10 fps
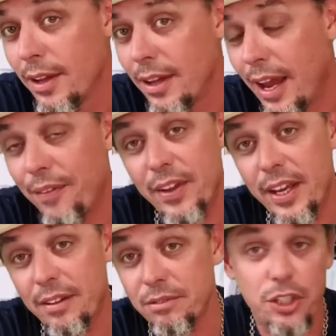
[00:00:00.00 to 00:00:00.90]
And
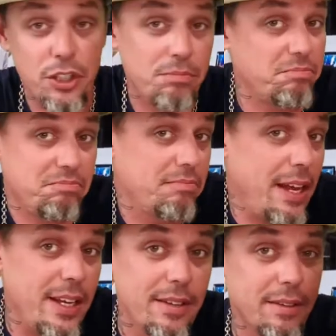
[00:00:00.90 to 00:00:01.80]
then just,
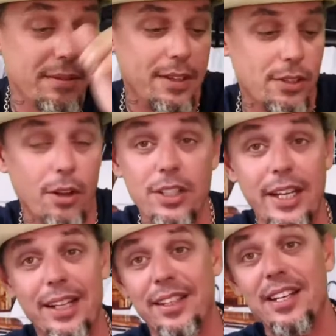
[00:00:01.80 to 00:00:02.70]
hey, as long as I
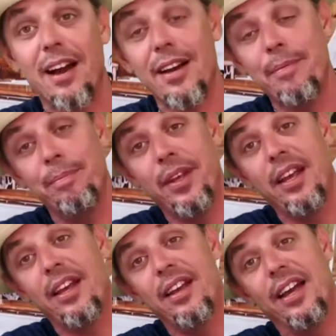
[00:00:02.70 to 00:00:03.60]
got the time
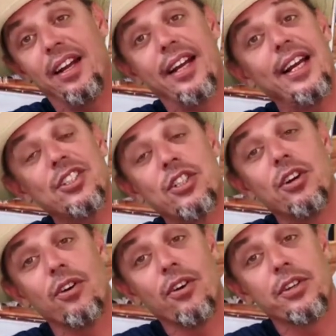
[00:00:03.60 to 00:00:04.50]
and I got
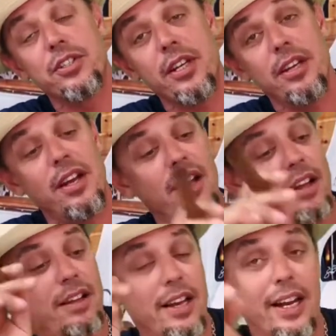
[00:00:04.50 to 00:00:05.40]
cigars,
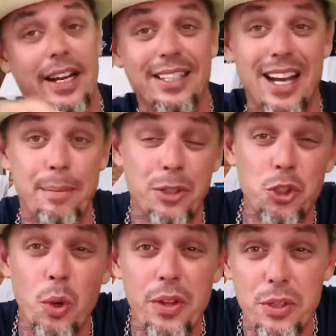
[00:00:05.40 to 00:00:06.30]
and I got time to
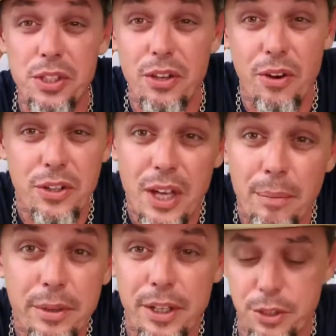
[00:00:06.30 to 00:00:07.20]
enjoy those cigars, I'm
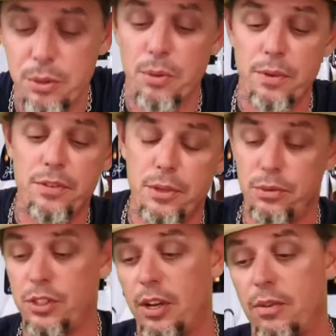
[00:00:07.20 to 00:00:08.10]
going to do a review.
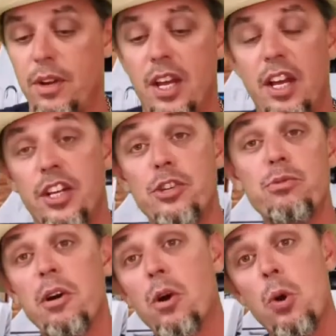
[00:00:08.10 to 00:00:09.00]
So you
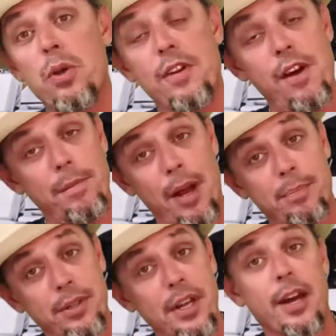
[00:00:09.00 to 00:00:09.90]
know that if I'm not
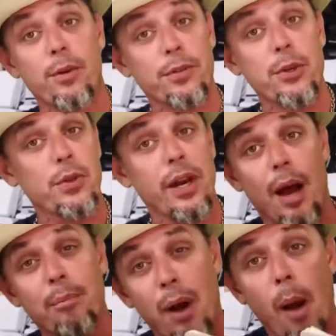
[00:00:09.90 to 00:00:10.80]
putting out a review, that
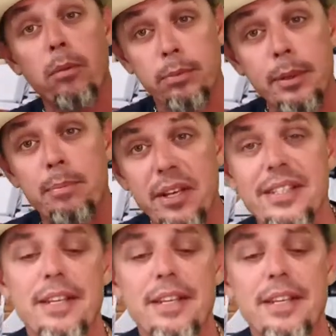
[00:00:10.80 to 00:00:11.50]
I'm probably busy.